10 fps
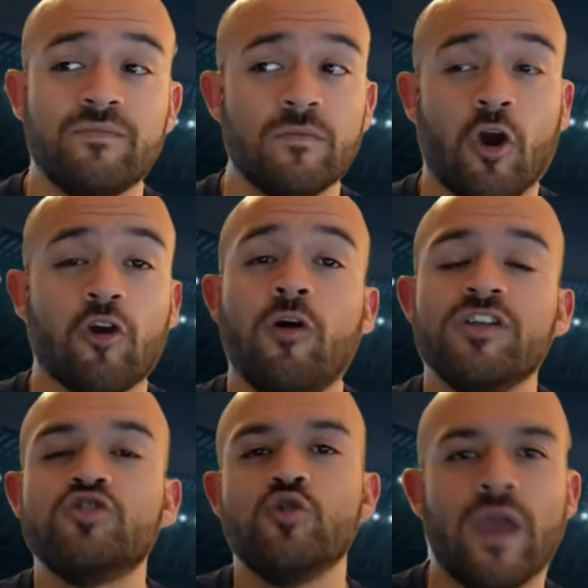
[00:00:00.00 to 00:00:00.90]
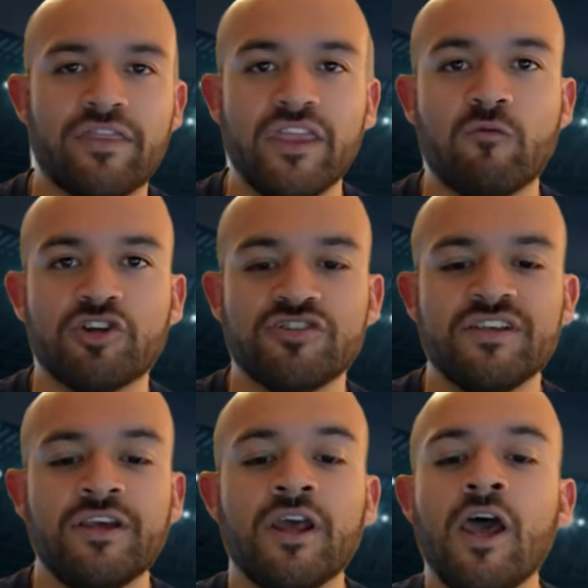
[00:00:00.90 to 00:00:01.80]
are going to Anthony
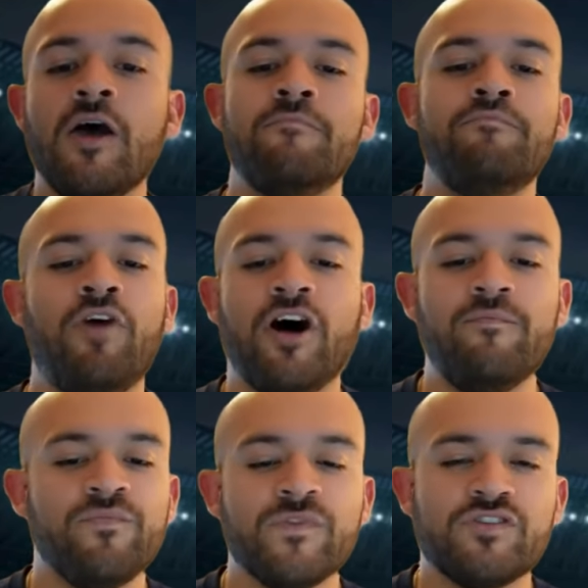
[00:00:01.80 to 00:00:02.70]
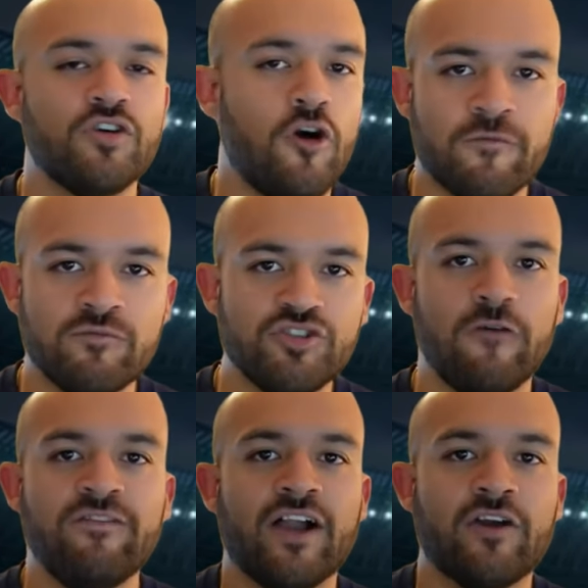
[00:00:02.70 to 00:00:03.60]
Richardson, but to go from Joe
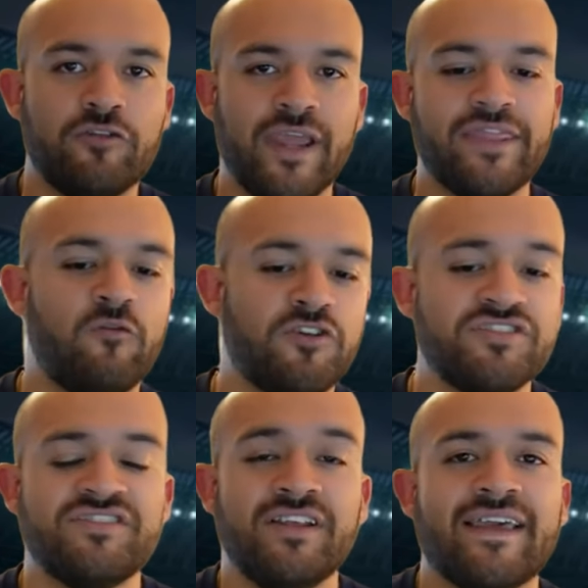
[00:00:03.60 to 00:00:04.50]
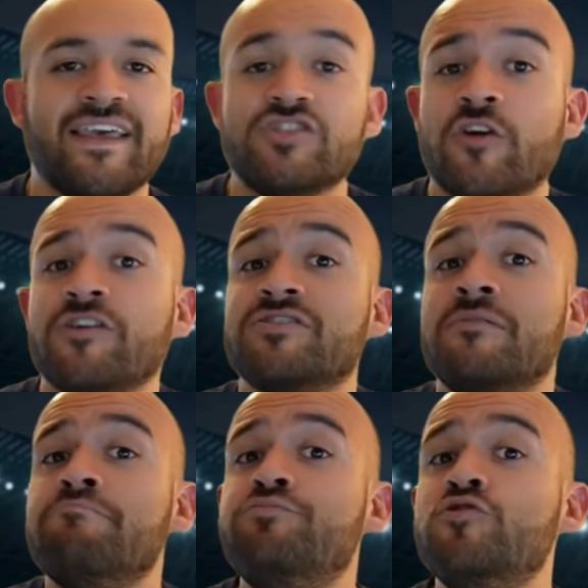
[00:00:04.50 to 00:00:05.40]
Flacco to Anthony Richardson, I guess there is
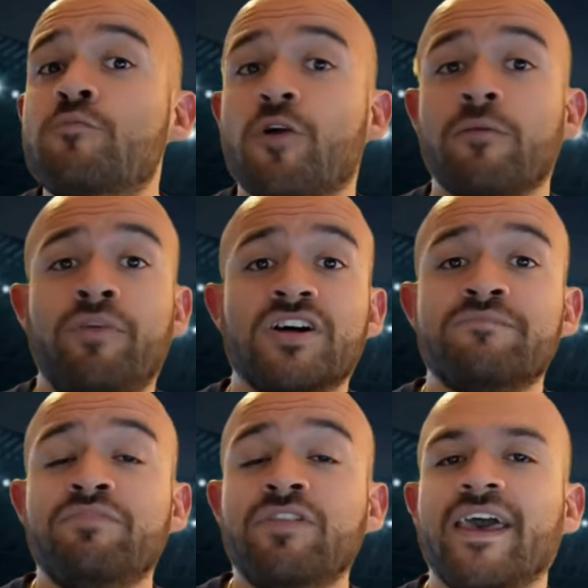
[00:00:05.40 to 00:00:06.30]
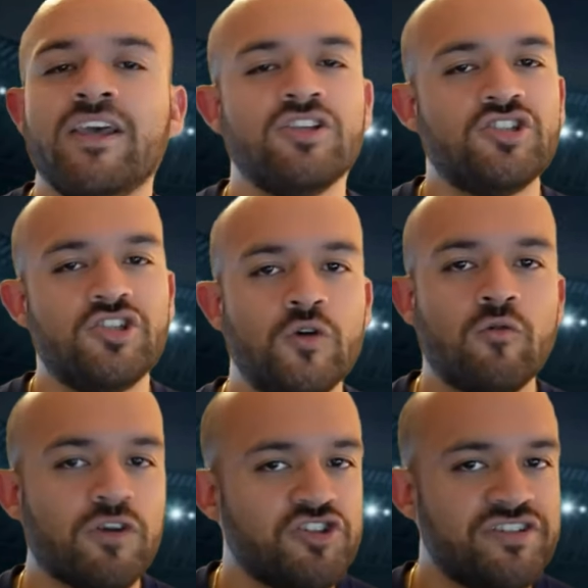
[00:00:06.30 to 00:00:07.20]
some boom or bust play to
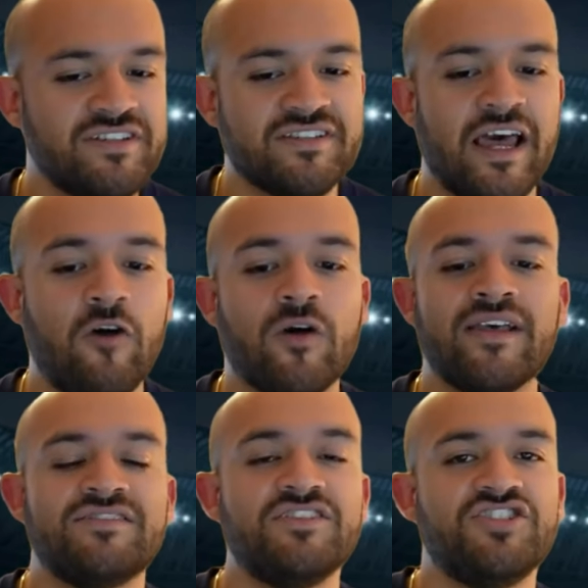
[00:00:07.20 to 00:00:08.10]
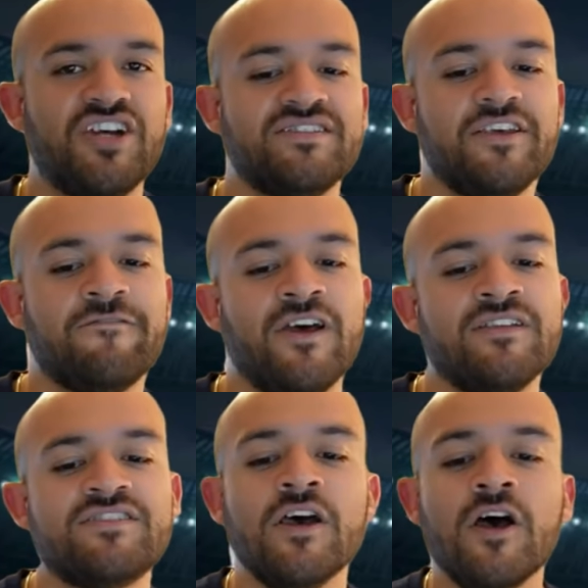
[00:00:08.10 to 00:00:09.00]
Richardson style against this Jets
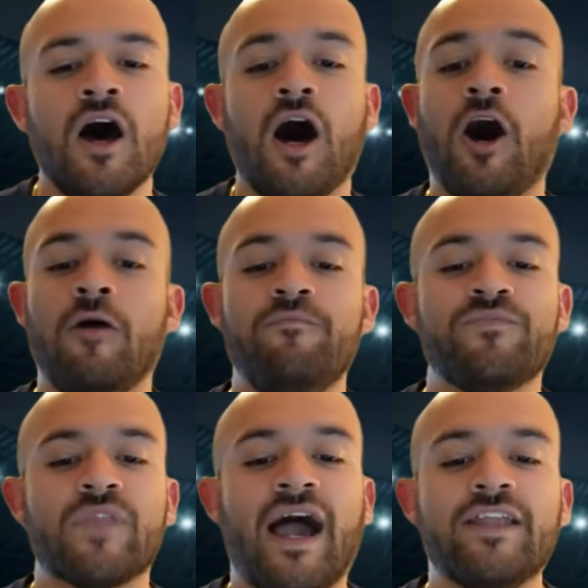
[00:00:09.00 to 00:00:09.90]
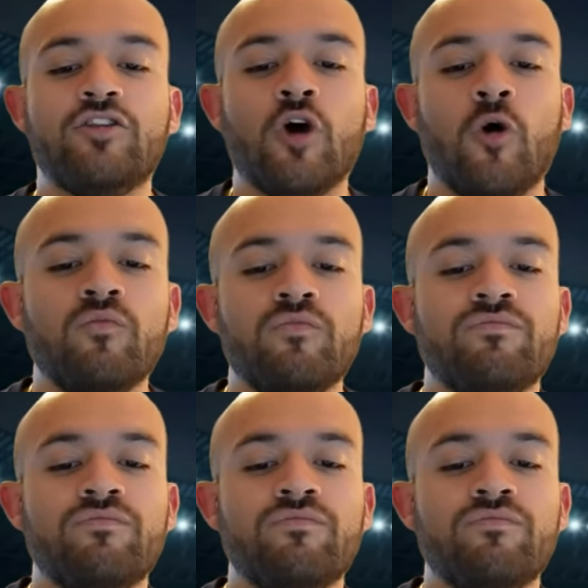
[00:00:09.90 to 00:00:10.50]
defense. Um, I don't